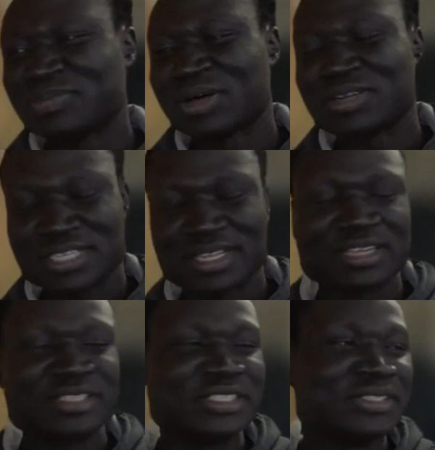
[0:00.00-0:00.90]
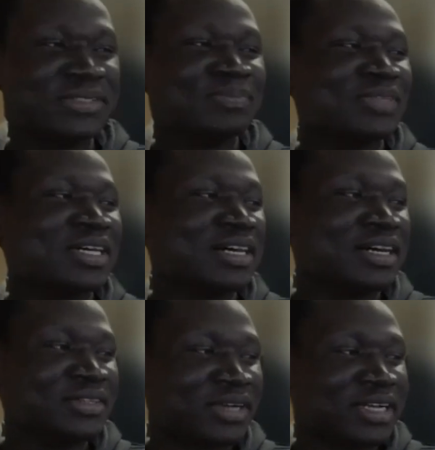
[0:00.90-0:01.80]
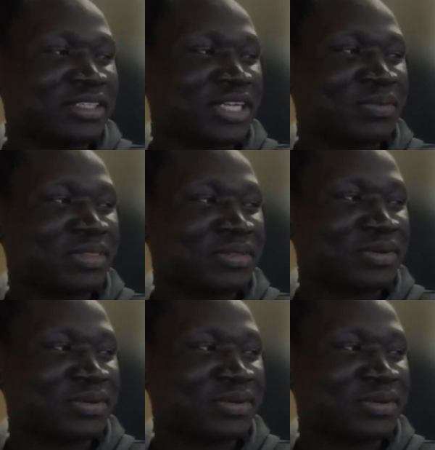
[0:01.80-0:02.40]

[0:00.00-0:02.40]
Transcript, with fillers: send that to you, and you can share with